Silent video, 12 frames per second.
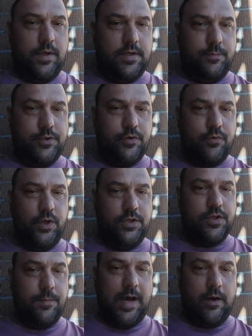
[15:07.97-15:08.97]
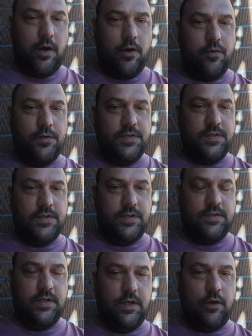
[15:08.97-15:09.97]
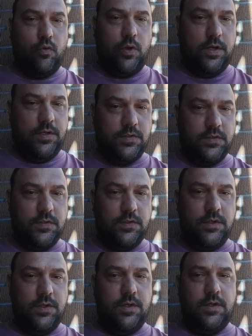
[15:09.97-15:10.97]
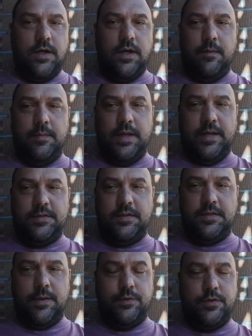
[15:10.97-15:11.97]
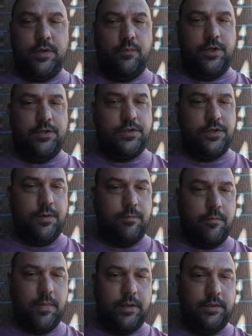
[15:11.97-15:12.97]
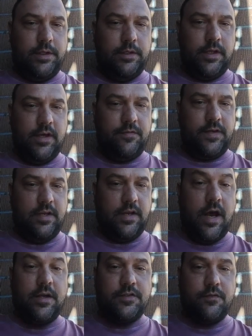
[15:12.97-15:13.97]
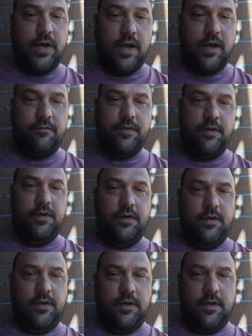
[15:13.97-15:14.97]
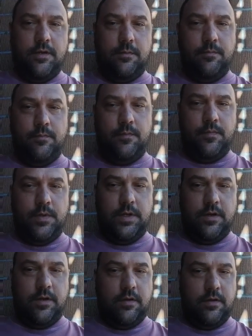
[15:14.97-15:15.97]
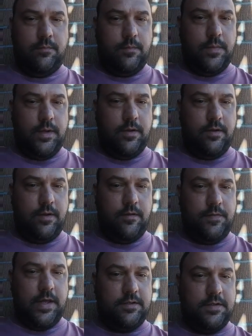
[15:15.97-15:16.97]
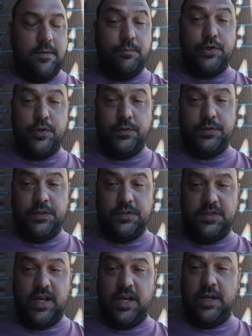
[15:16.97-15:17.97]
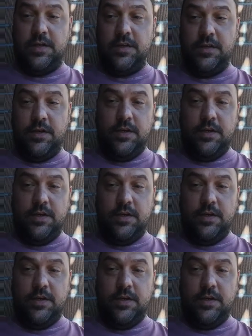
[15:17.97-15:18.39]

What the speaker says: temperature reached about 160 degrees. That is a temperature at which mammalian life cannot survive if that temperature is sustained.